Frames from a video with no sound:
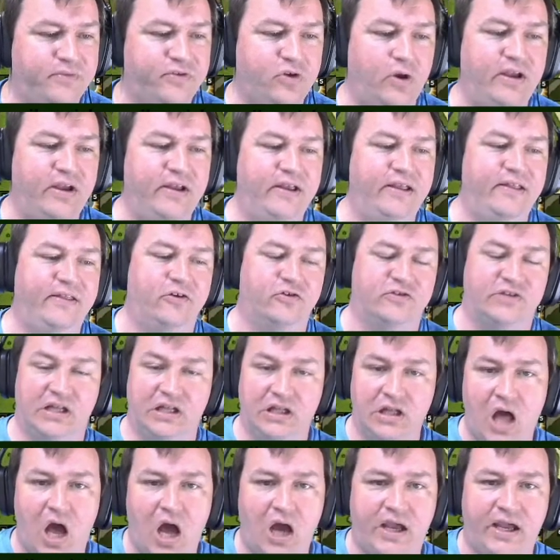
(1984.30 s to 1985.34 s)
So there's a
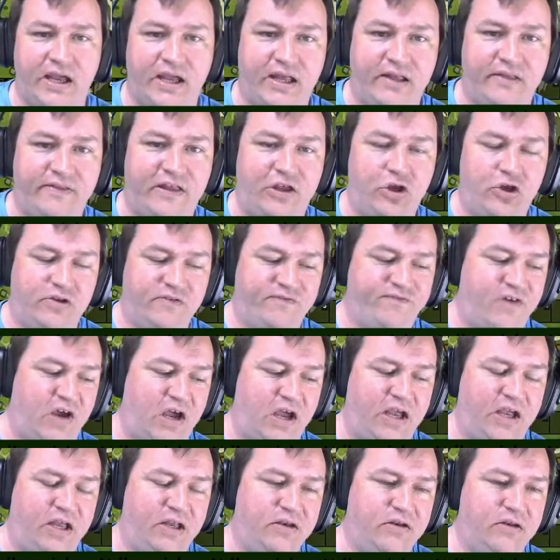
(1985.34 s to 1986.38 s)
locket that you can
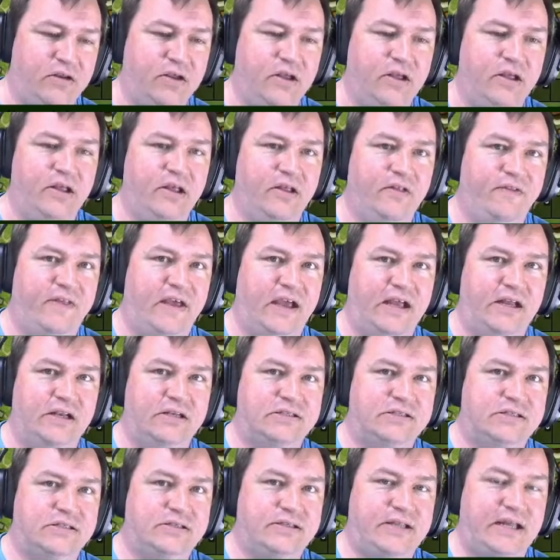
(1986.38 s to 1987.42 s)
find that
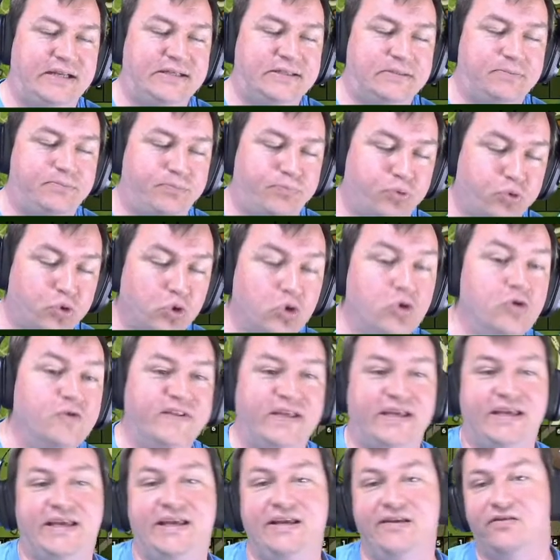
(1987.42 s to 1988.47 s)
proves
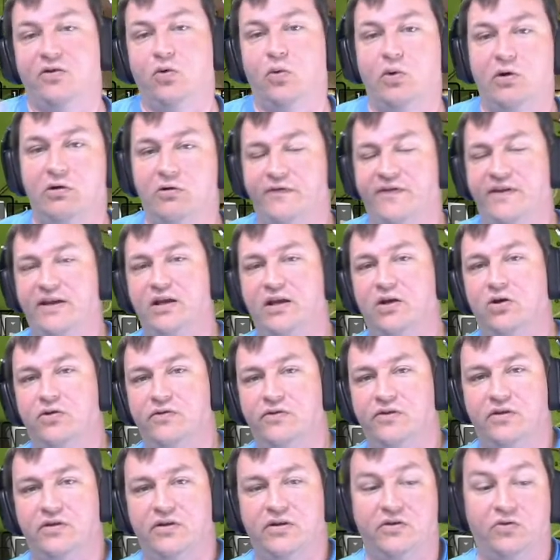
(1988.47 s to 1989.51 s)
that he's the werewolf that
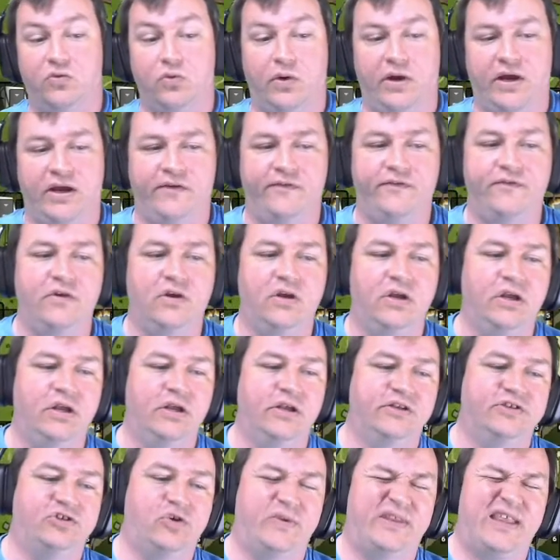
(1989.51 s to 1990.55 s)
killed his wife.
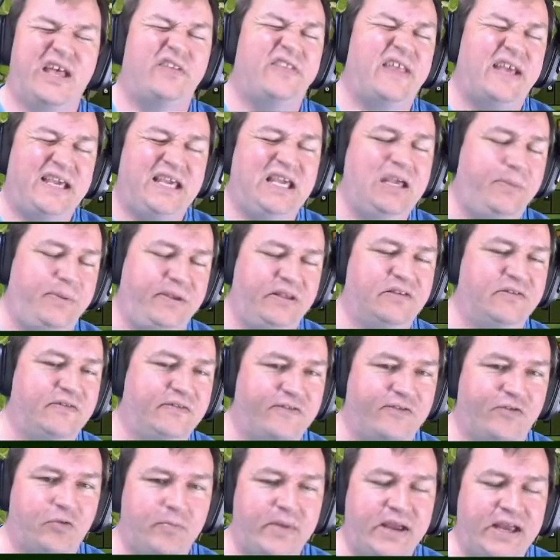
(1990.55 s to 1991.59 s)
So without that key piece of
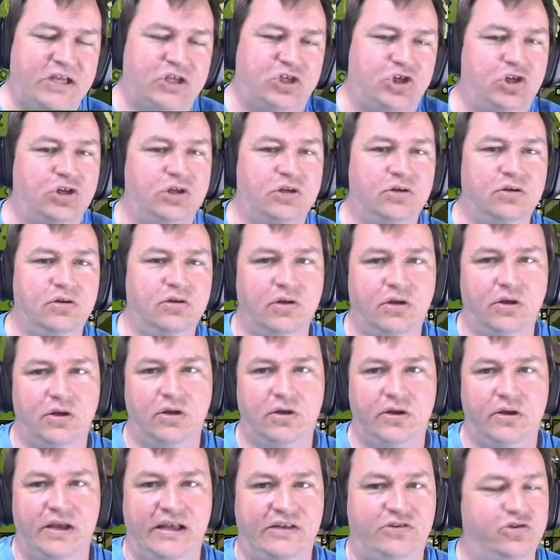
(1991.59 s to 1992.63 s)
information,
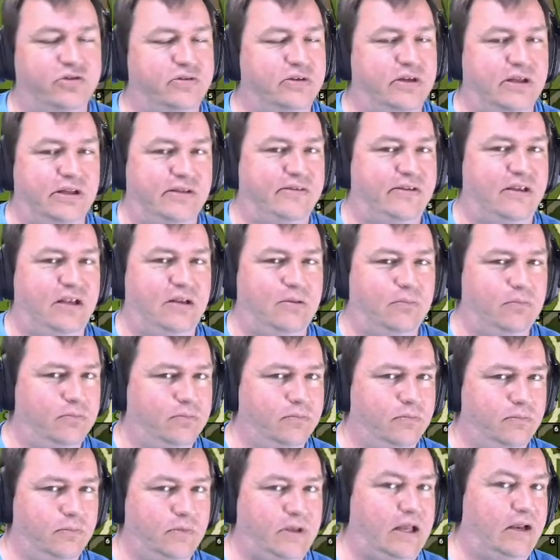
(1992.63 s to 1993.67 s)
it's just going to seem
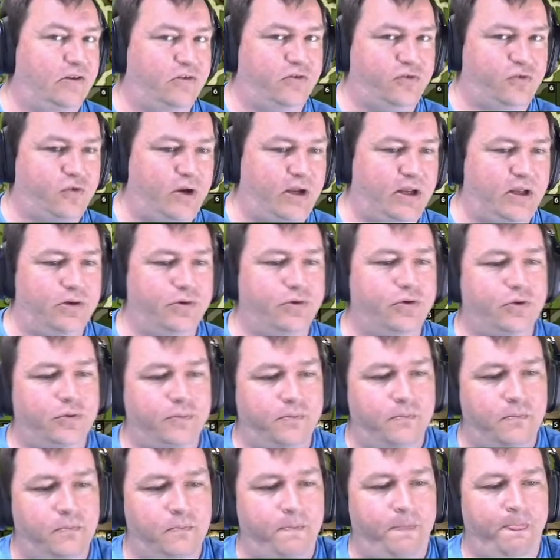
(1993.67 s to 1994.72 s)
kind of strange.
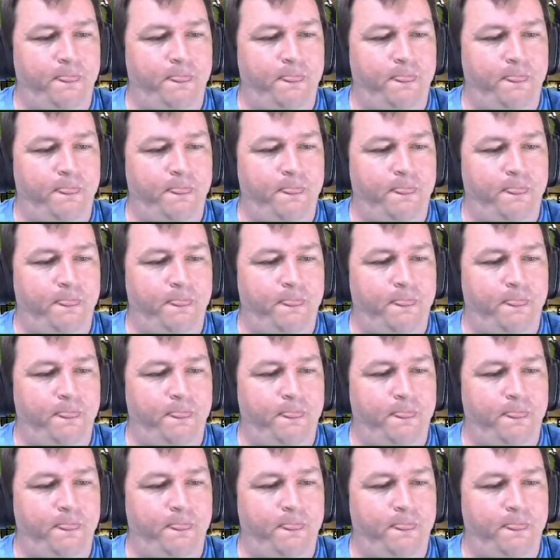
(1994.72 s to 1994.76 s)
